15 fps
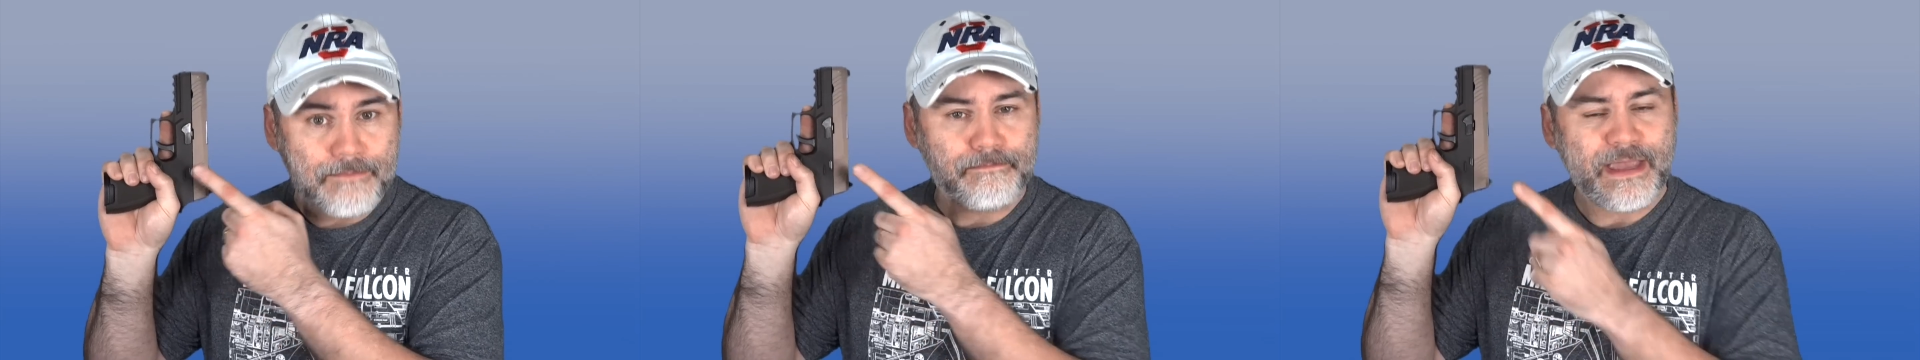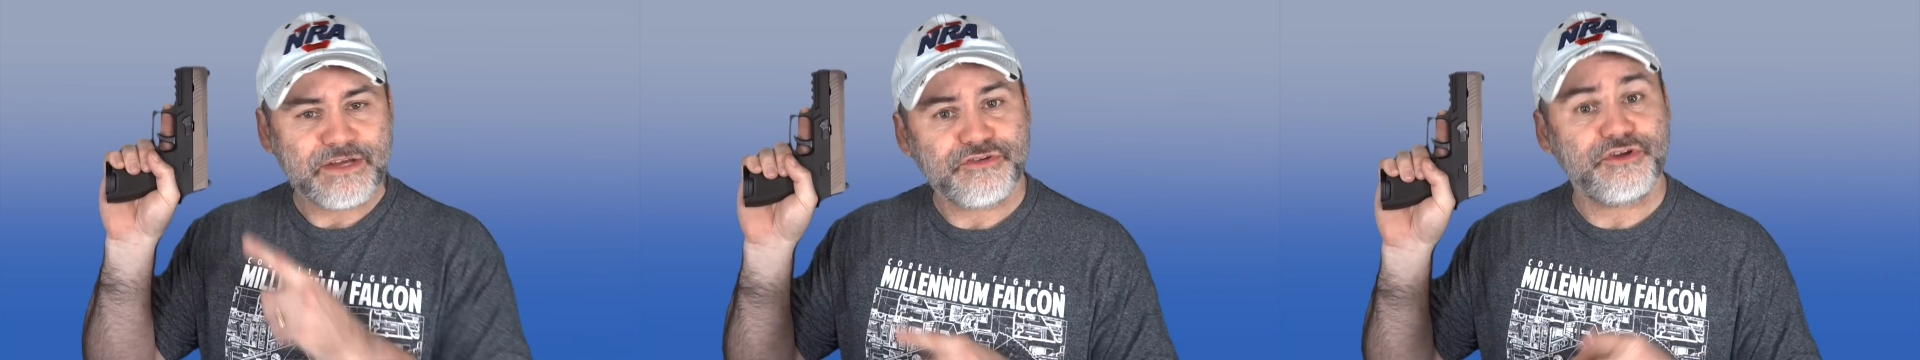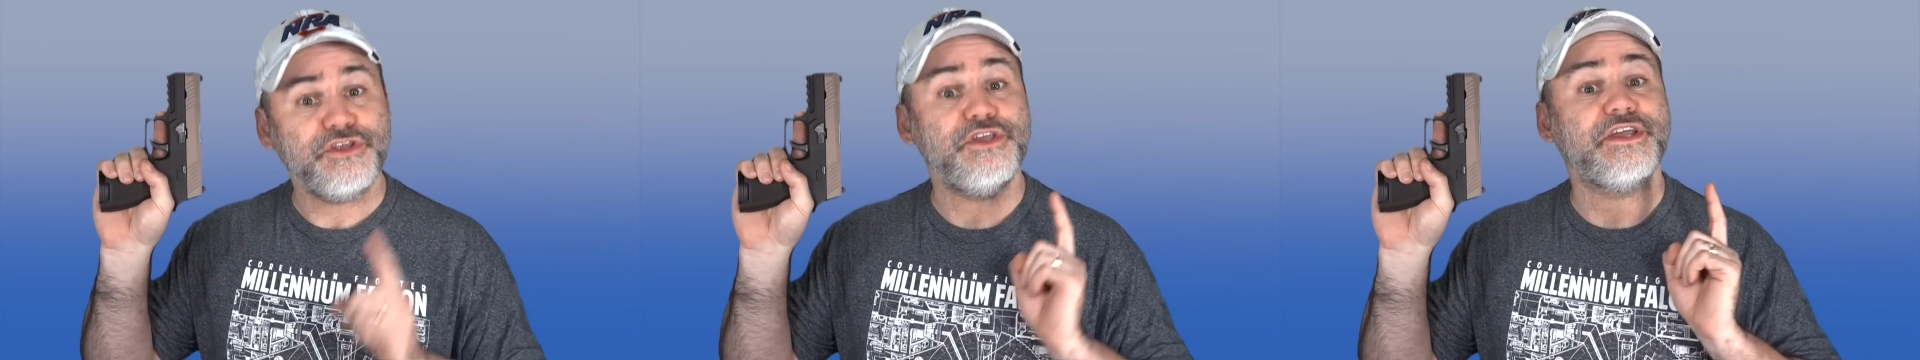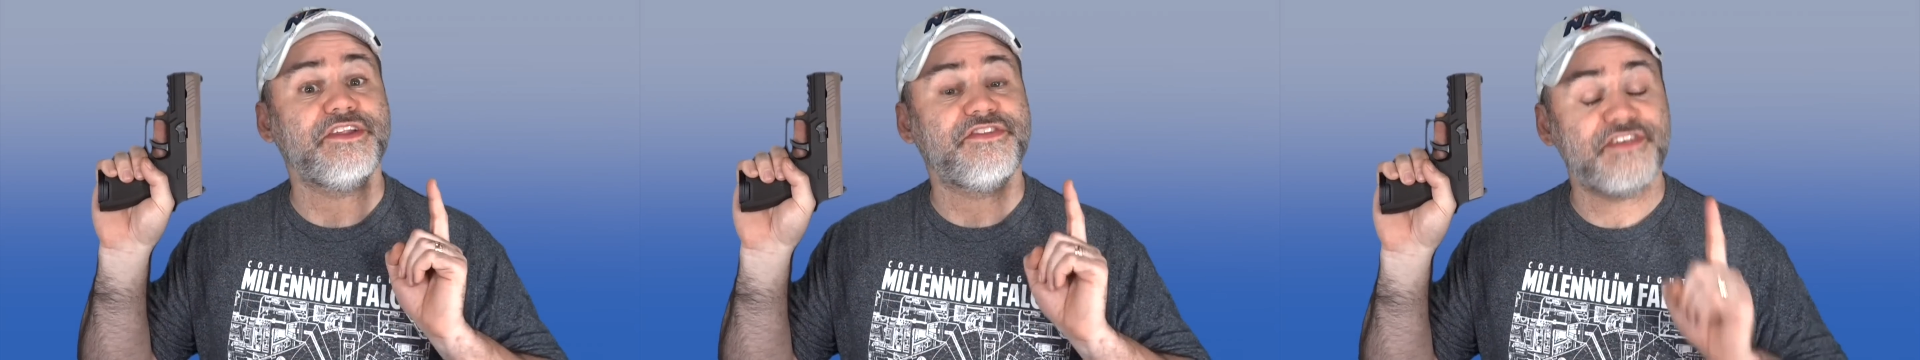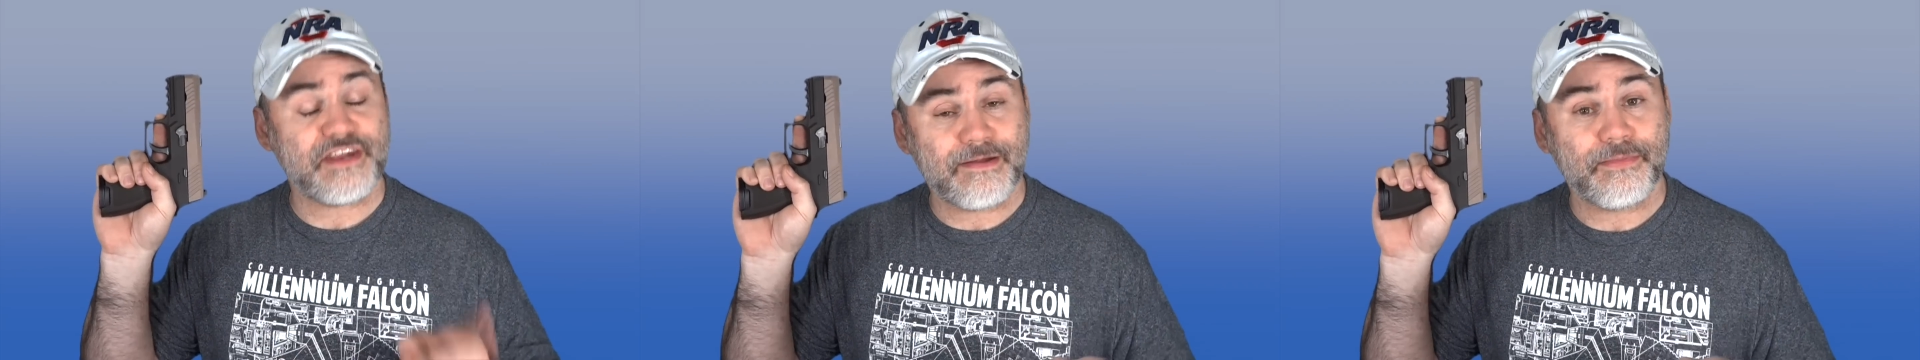make sure you
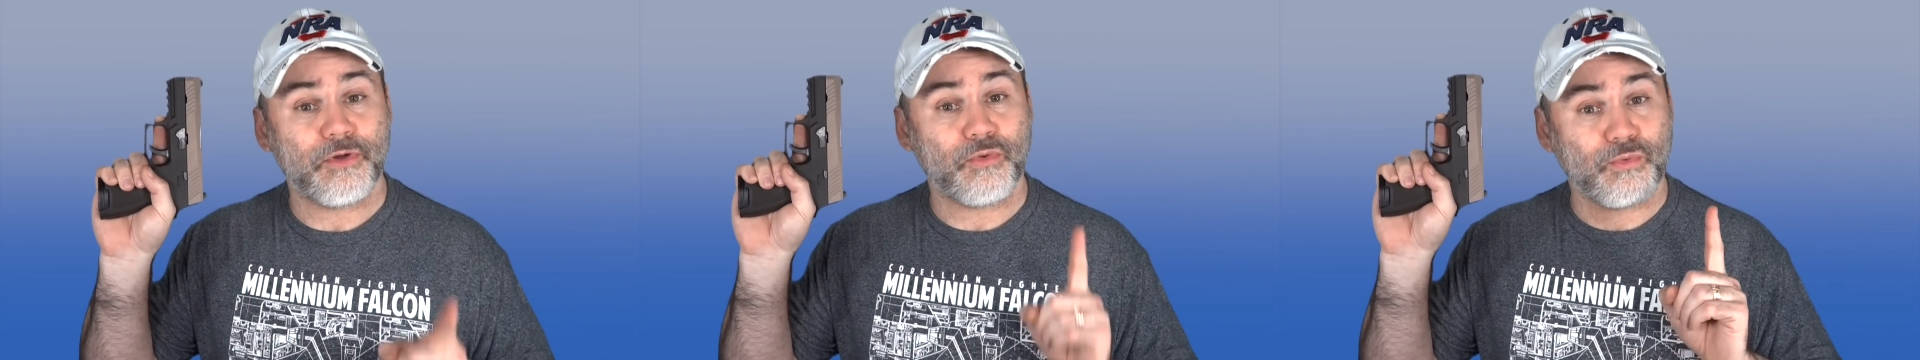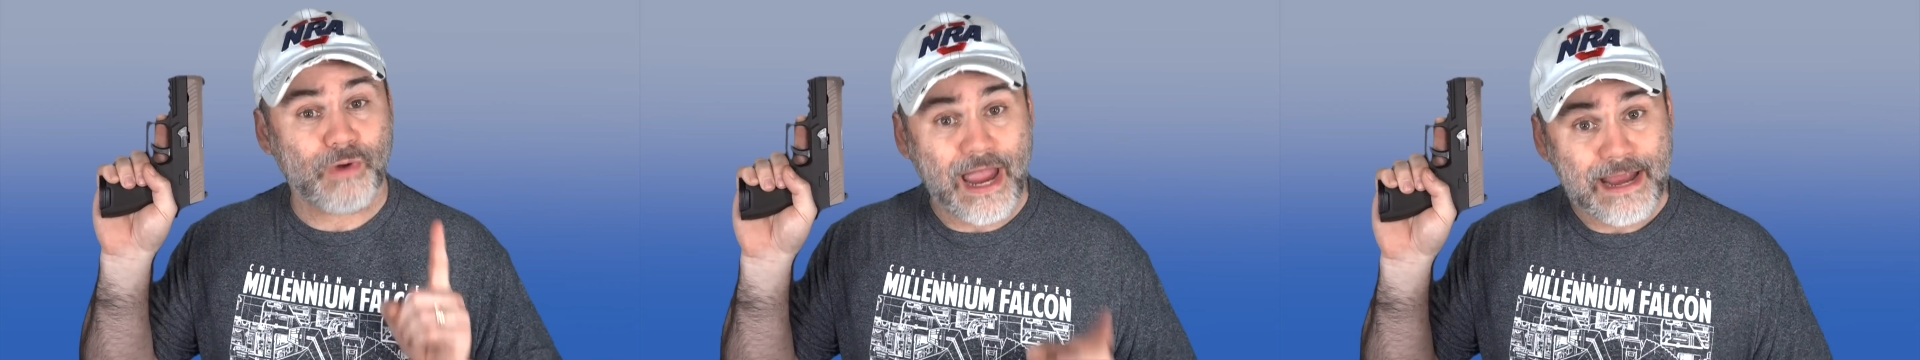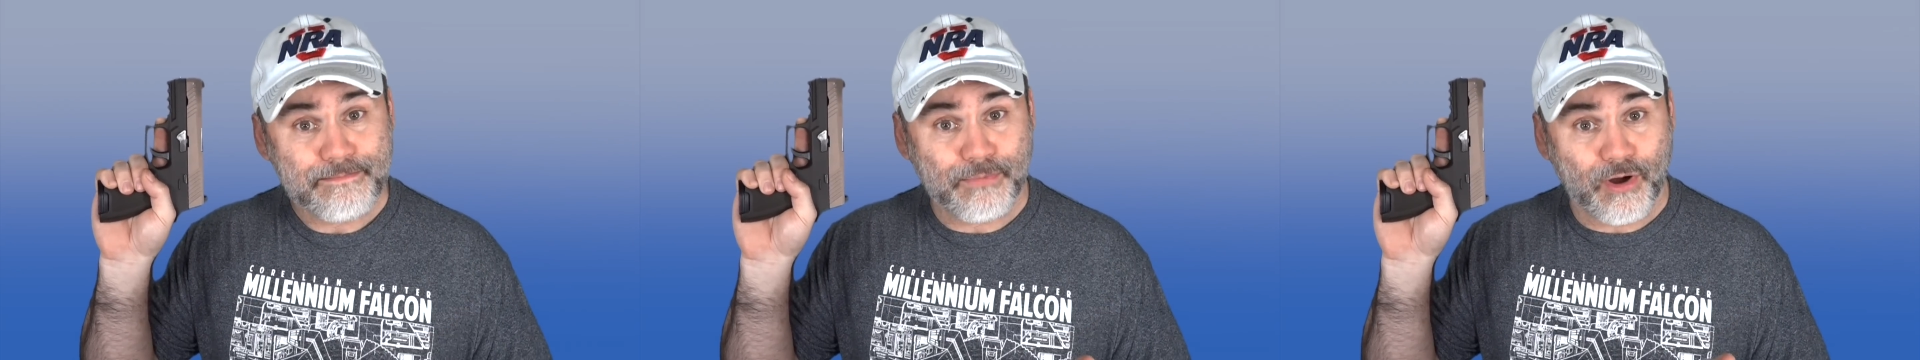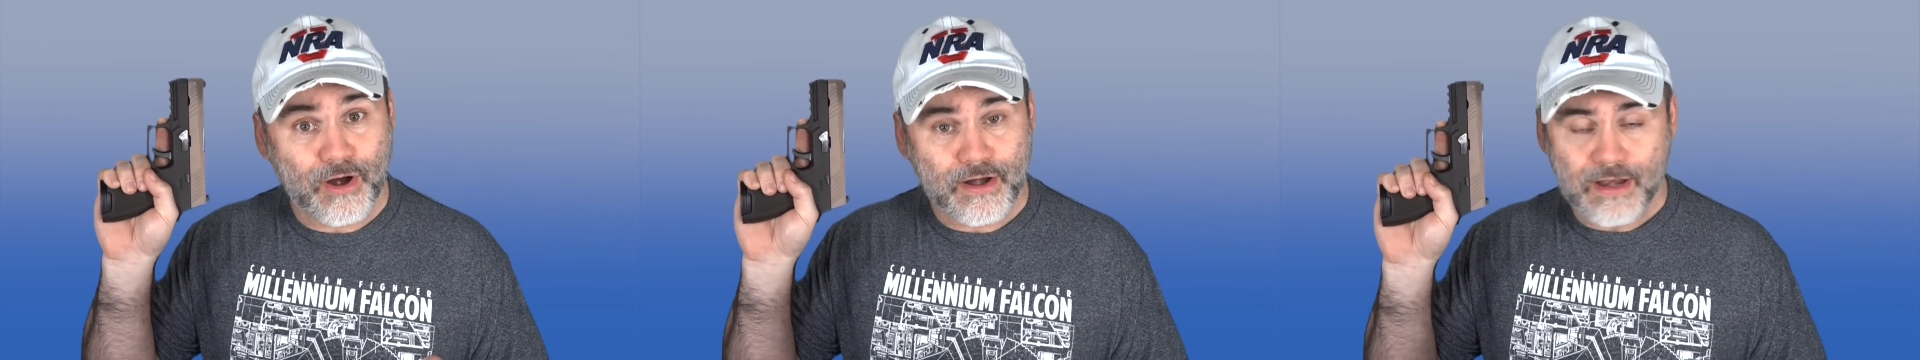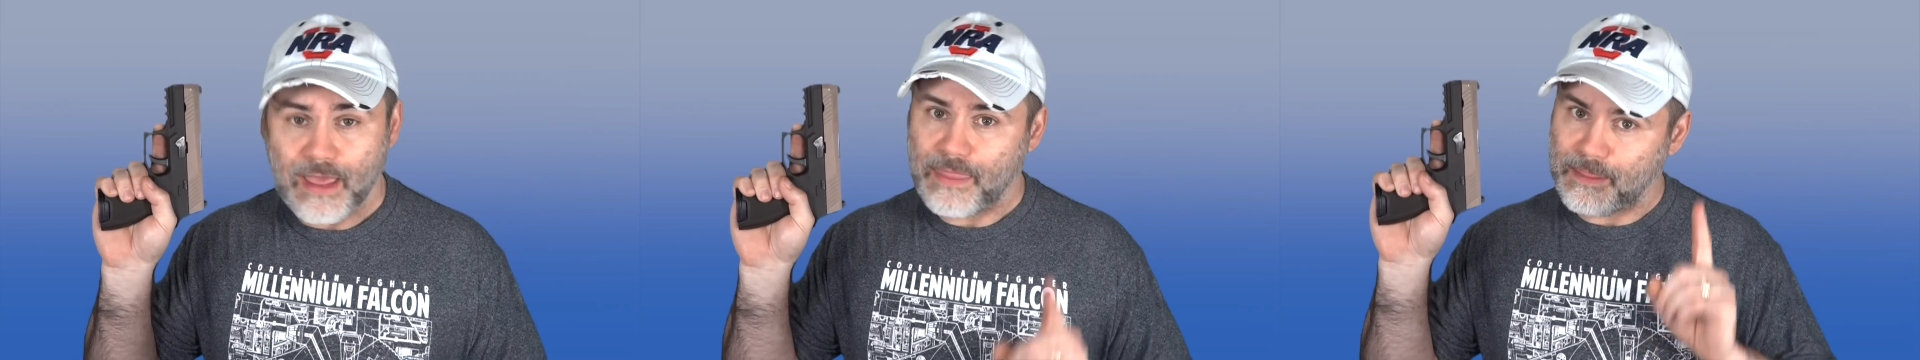can send them the right
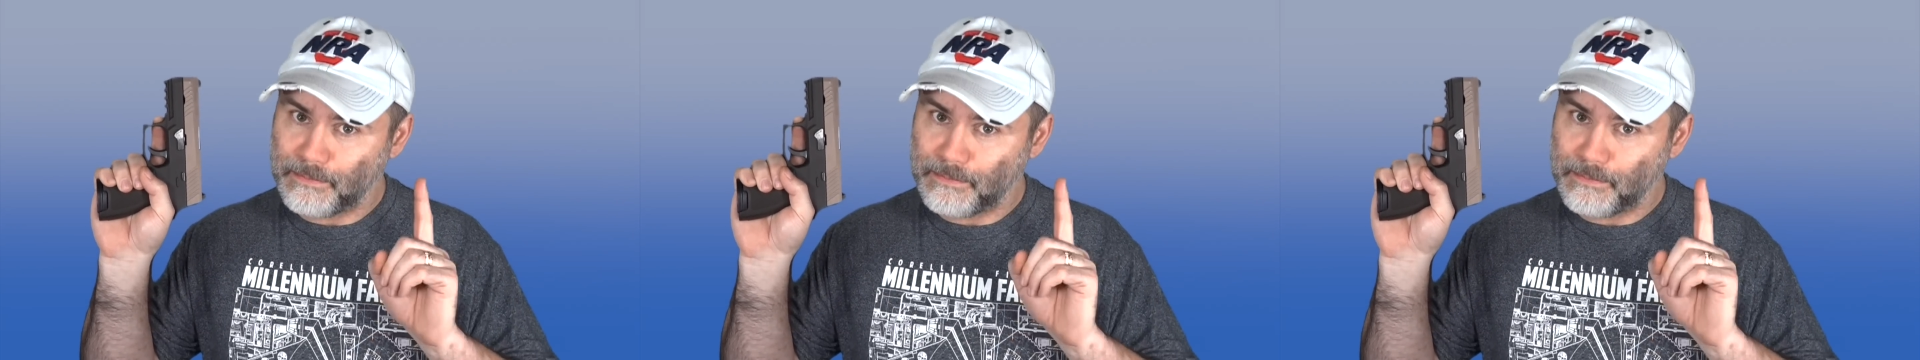part,